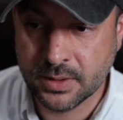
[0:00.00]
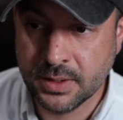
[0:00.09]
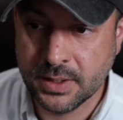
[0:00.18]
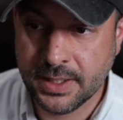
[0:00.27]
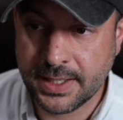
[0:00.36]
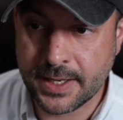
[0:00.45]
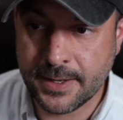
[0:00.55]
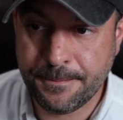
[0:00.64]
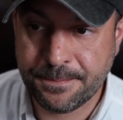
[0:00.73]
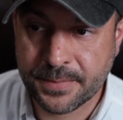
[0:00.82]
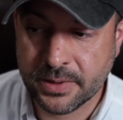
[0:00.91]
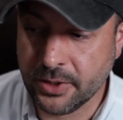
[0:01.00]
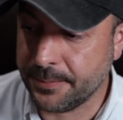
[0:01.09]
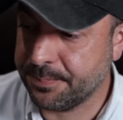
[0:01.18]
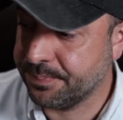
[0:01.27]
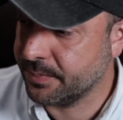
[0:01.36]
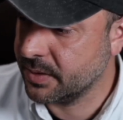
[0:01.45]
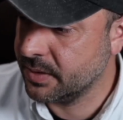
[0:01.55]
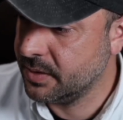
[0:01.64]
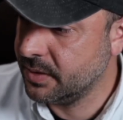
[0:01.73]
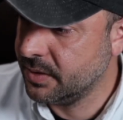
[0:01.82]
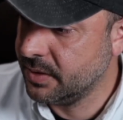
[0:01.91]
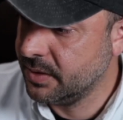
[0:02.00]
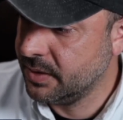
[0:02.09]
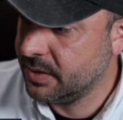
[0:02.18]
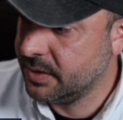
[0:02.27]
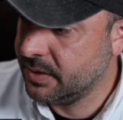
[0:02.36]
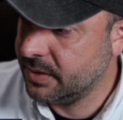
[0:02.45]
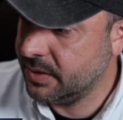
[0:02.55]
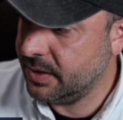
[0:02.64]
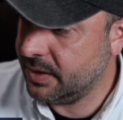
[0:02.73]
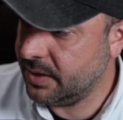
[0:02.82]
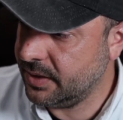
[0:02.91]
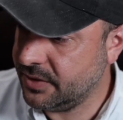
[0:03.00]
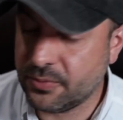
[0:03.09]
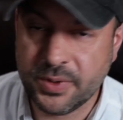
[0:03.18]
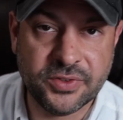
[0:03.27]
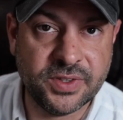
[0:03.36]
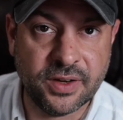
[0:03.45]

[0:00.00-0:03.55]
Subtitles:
again, look, it's real stuff.